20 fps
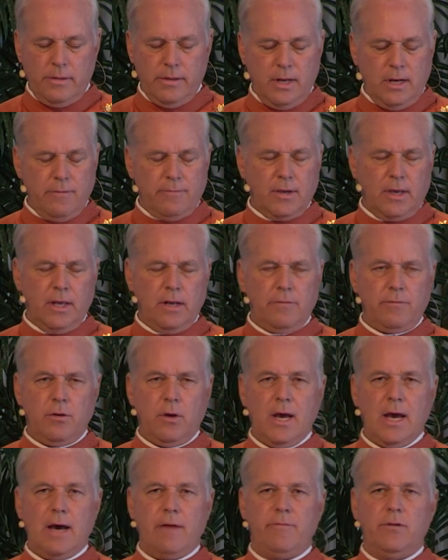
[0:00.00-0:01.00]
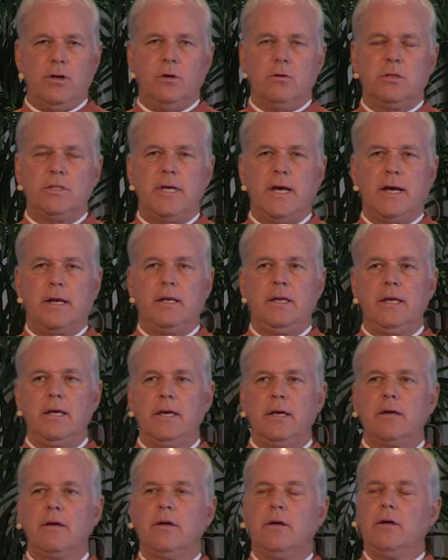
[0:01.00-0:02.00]
And then if you have no
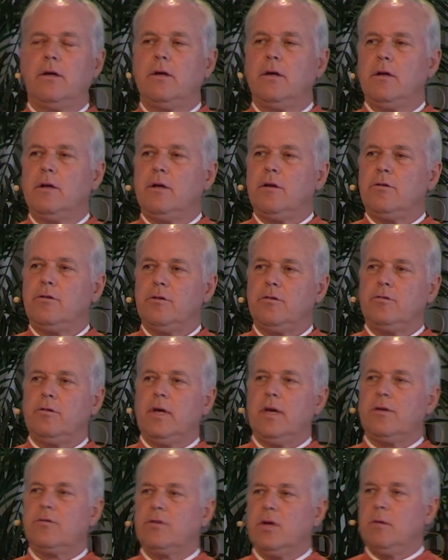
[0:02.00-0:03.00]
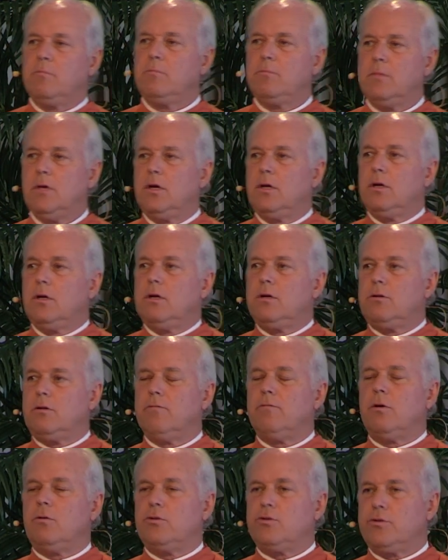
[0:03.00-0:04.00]
technique, just take some
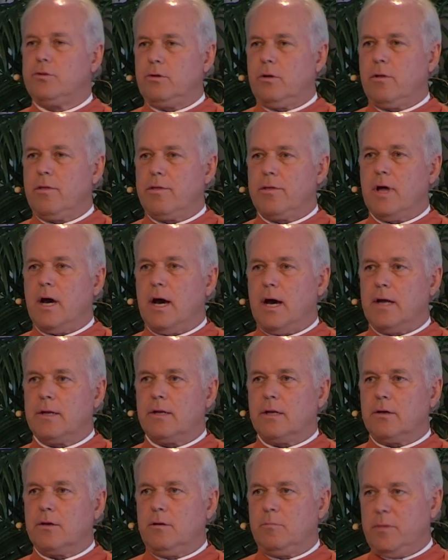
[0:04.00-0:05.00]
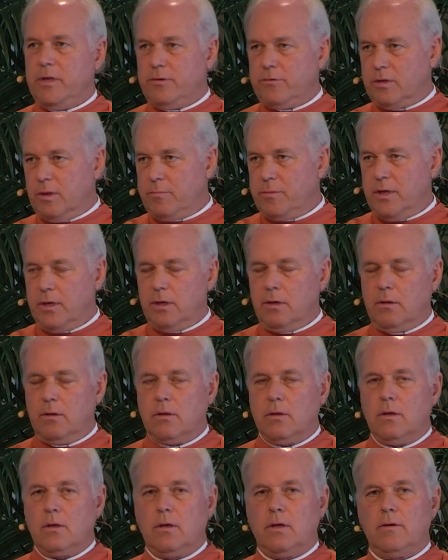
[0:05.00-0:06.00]
devotional thought. It could be something
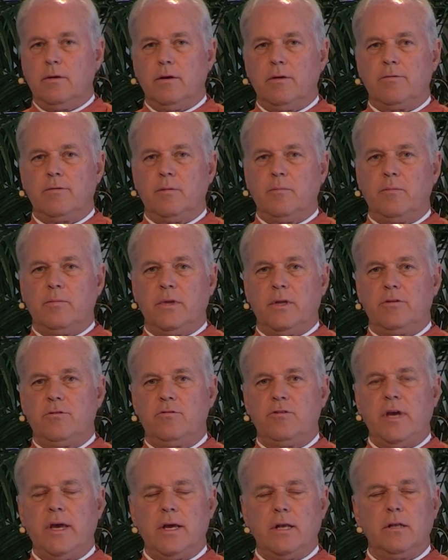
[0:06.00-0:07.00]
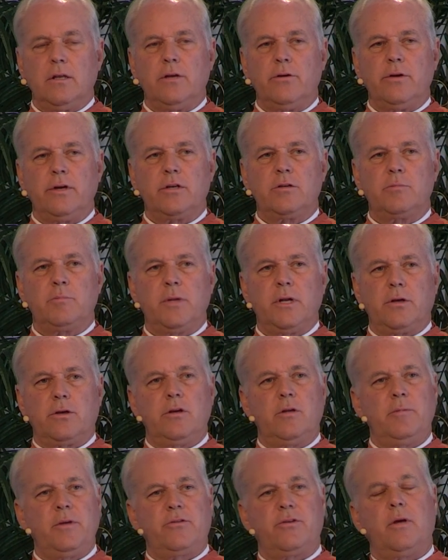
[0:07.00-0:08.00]
from the chant lyrics, but
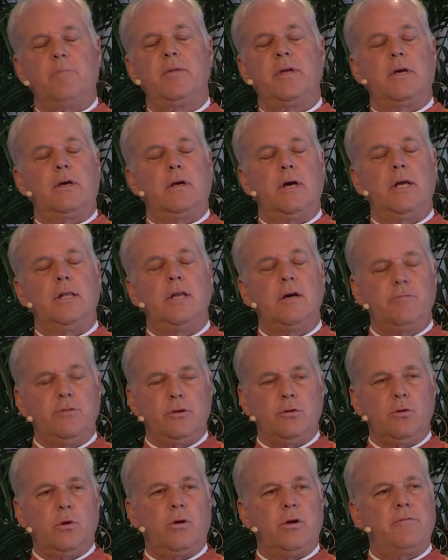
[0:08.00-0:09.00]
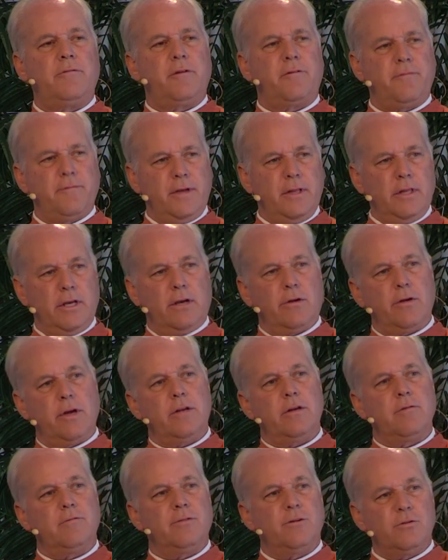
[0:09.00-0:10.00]
it could be something, I love you, Lord. If you're feeling
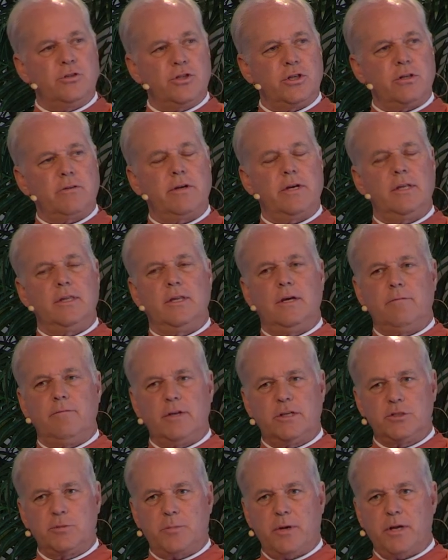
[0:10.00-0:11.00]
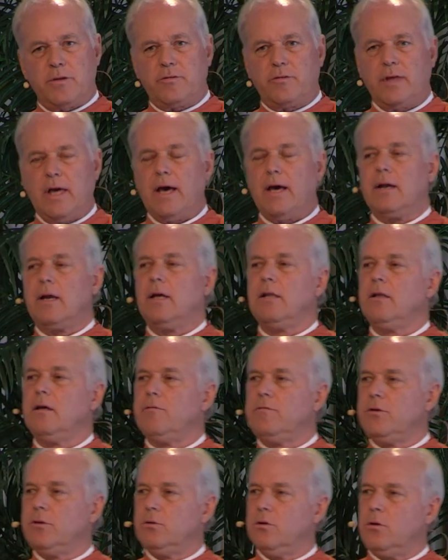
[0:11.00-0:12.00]
great devotion, great love, express that. I
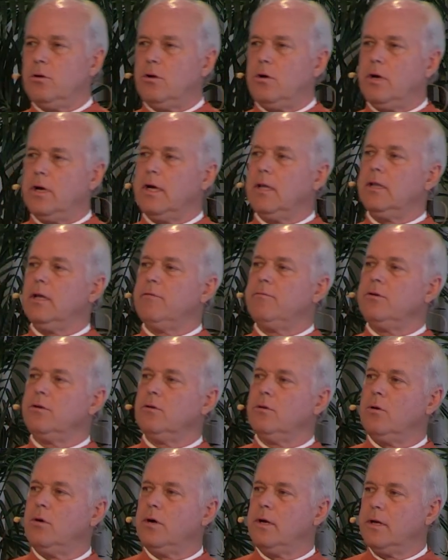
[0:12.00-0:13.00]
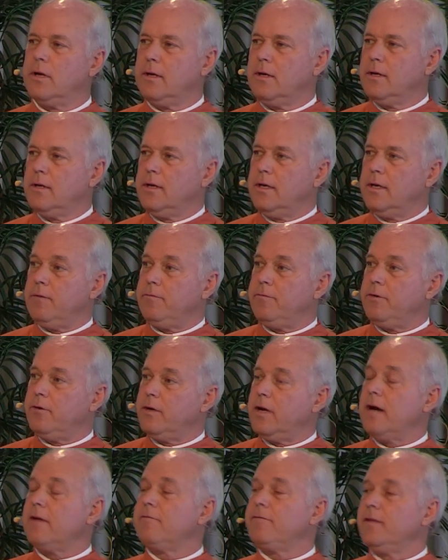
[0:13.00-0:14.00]
love you, Lord. I love you, Lord. If
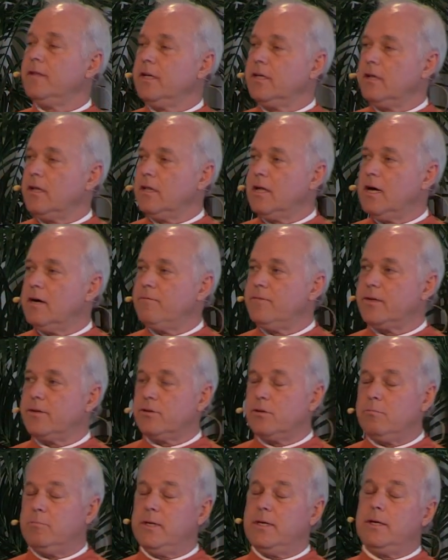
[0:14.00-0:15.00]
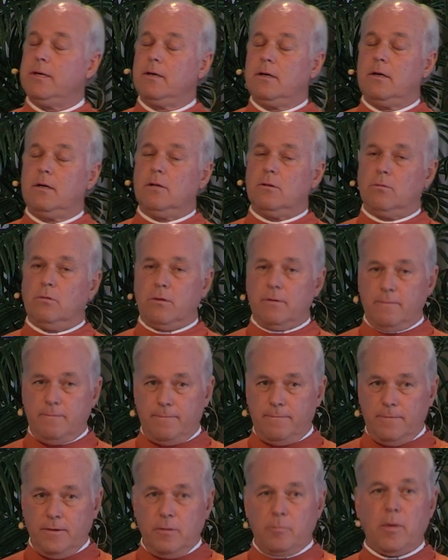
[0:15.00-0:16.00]
you're not feeling the love, it could be, Lord,
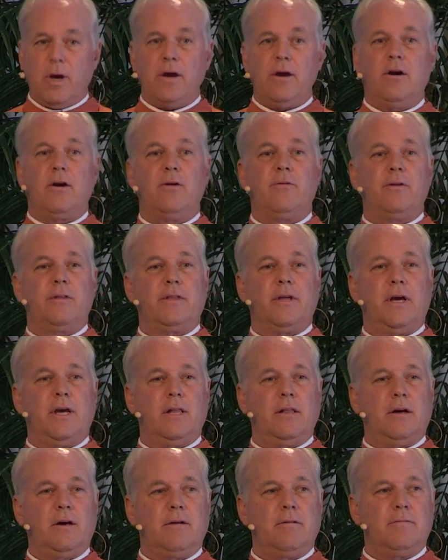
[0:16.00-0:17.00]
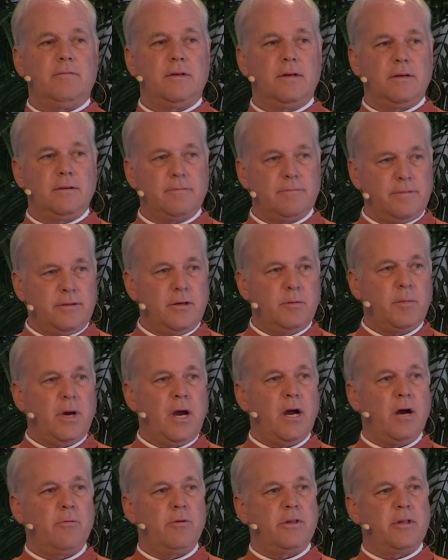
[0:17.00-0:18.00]
fill my heart with thy love. Fill
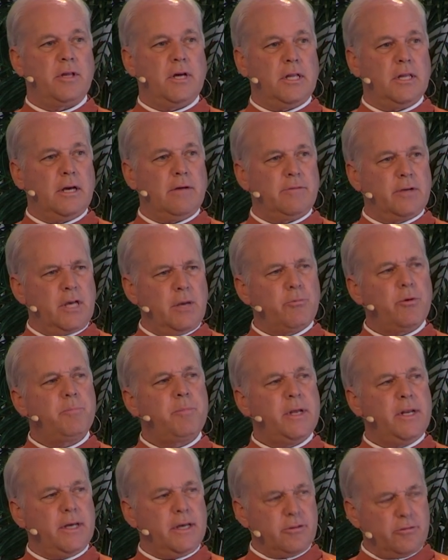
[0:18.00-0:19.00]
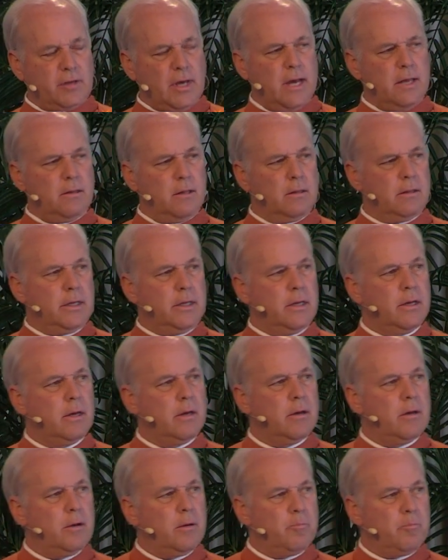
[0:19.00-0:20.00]
my heart with thy love. Keep repeating it silently,
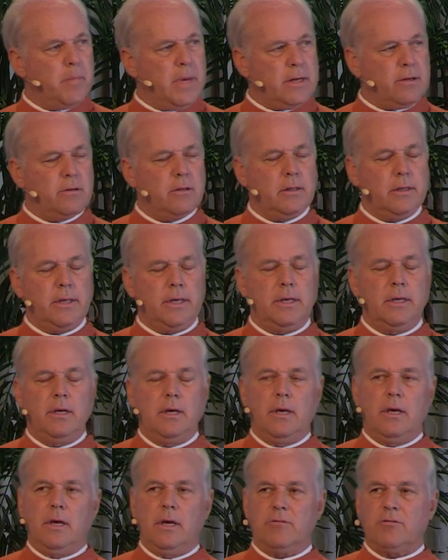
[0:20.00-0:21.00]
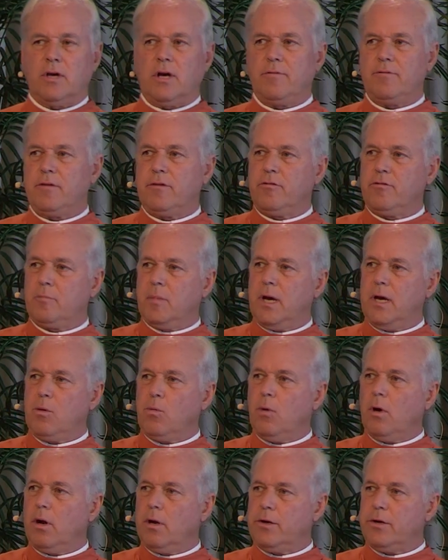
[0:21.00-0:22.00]
mentally, as often as
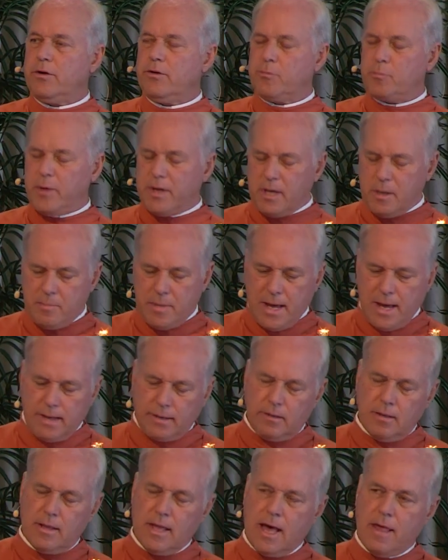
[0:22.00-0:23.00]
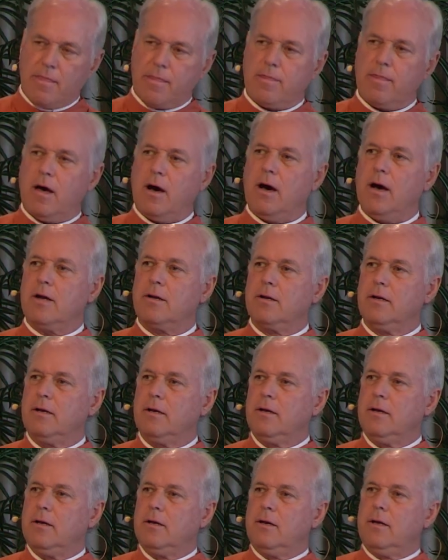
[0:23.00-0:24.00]
mind wanders, bring it back to that thought.
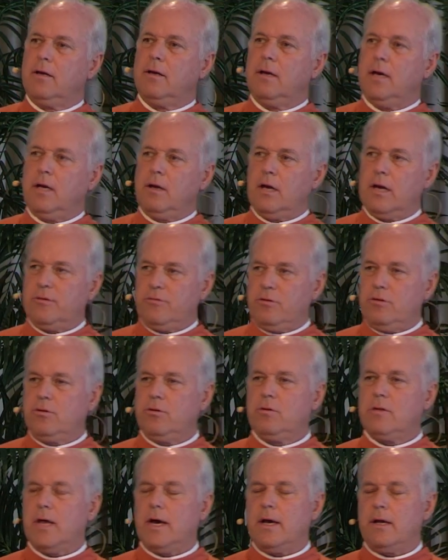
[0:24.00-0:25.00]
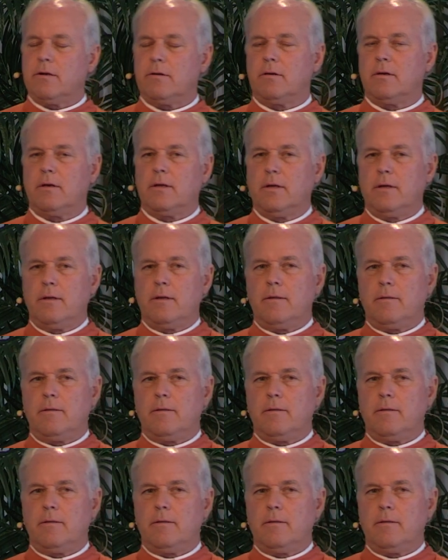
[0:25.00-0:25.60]
And as you do that,